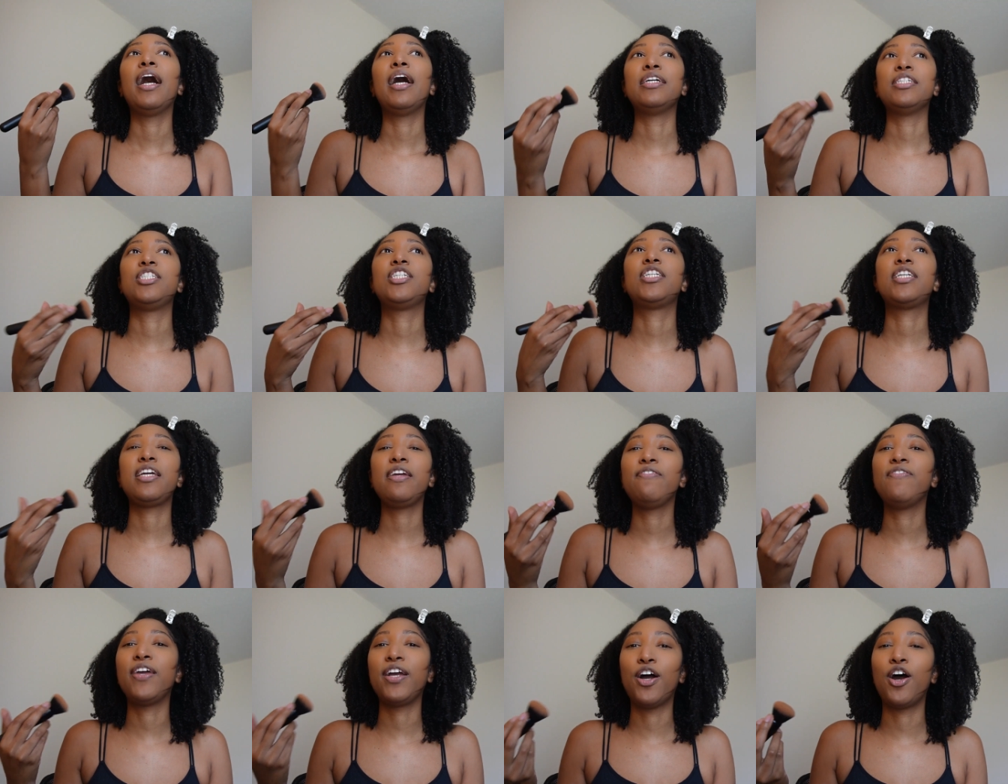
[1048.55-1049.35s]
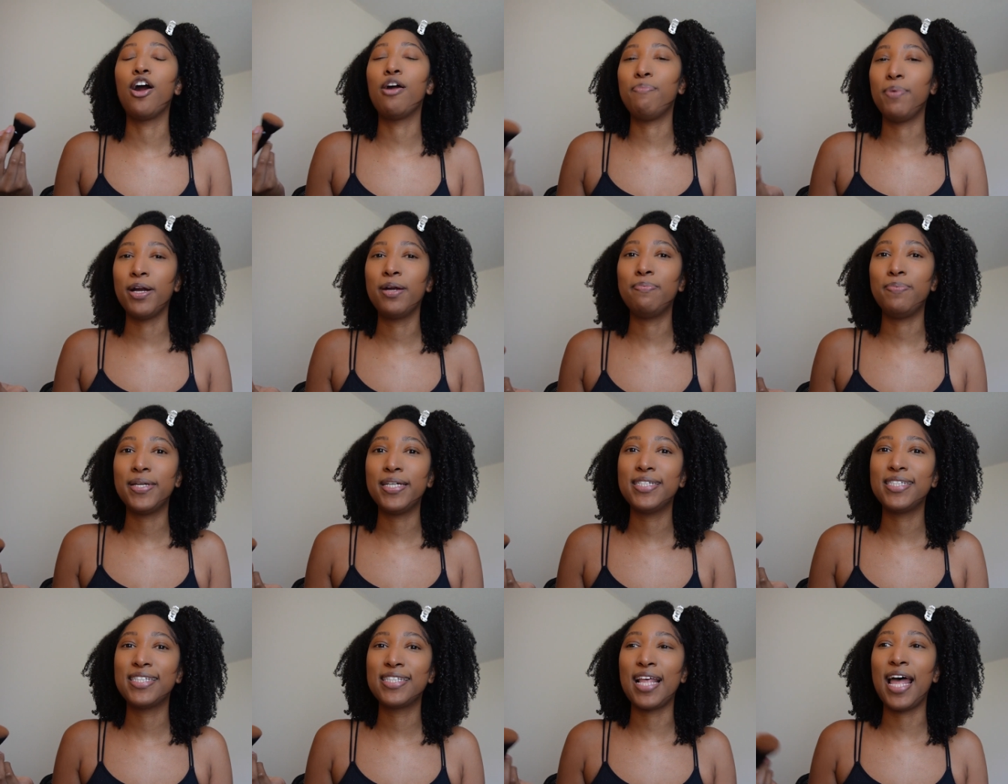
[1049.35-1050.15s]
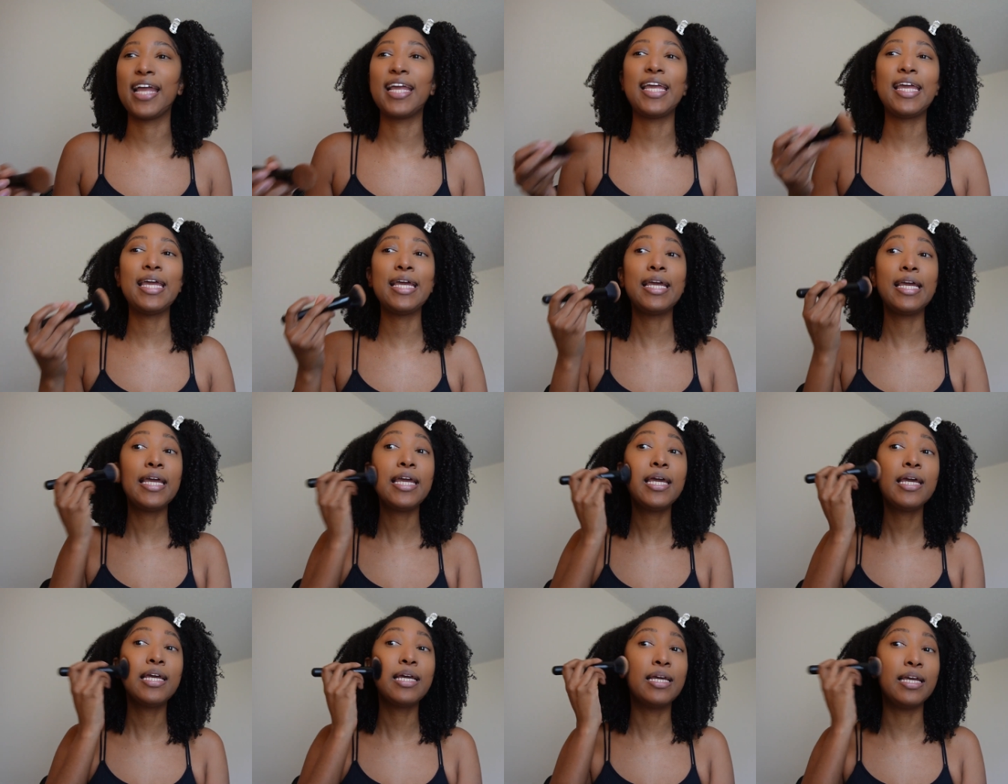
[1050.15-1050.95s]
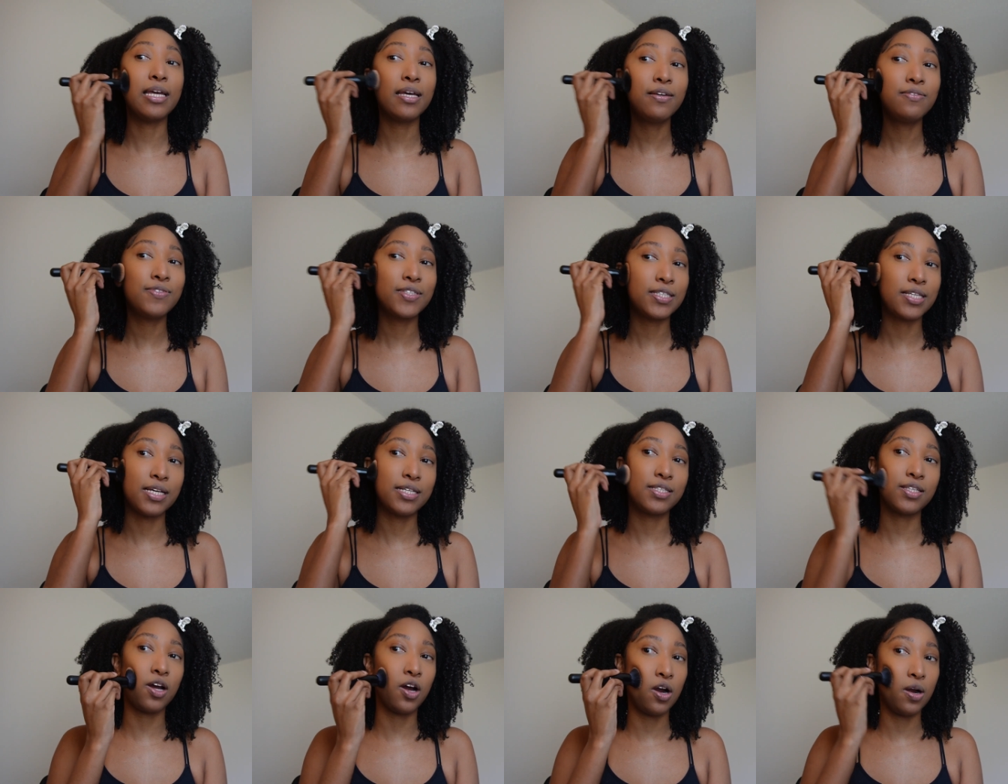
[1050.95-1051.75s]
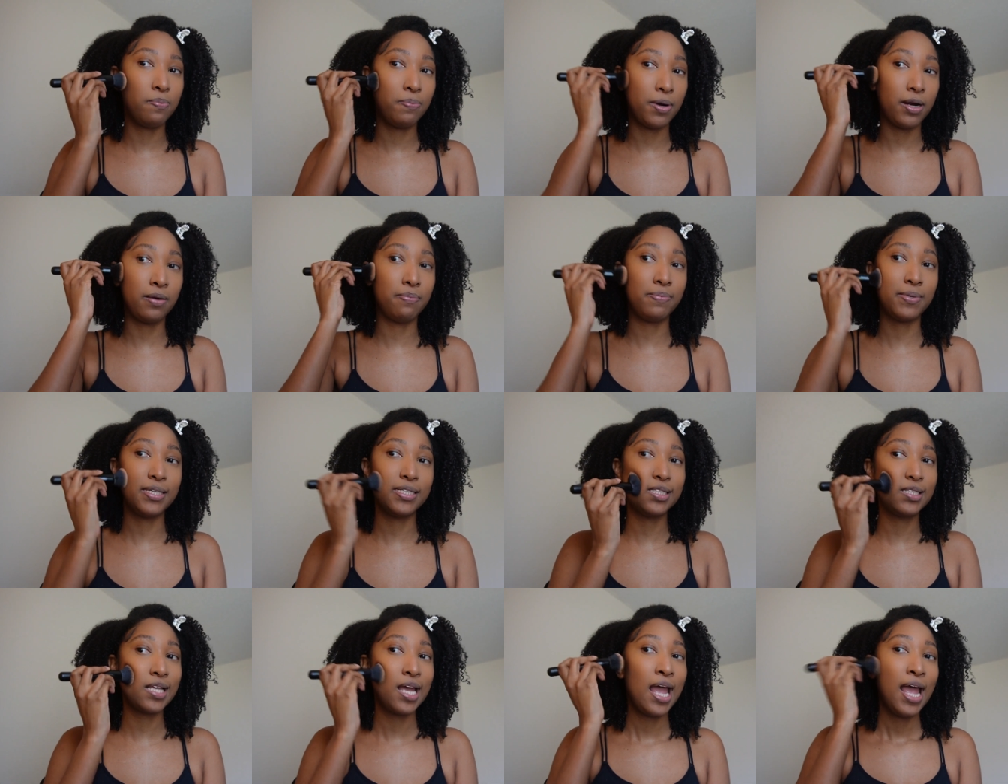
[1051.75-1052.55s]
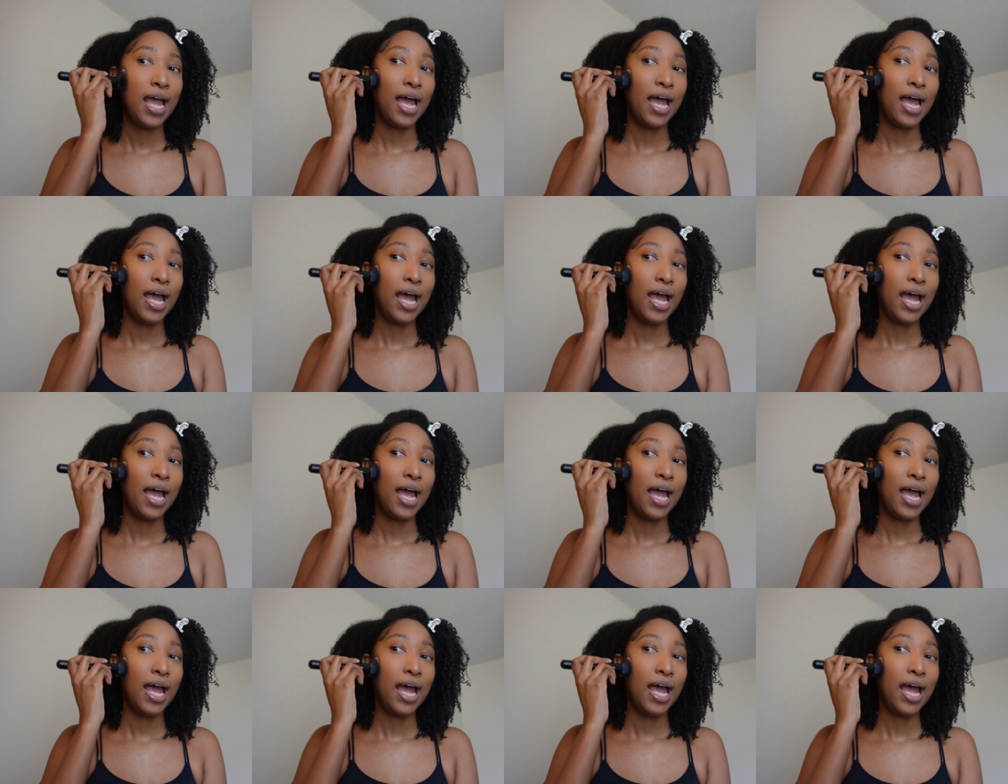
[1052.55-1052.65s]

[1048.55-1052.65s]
achieving our purpose. Like he he gives us our purpose.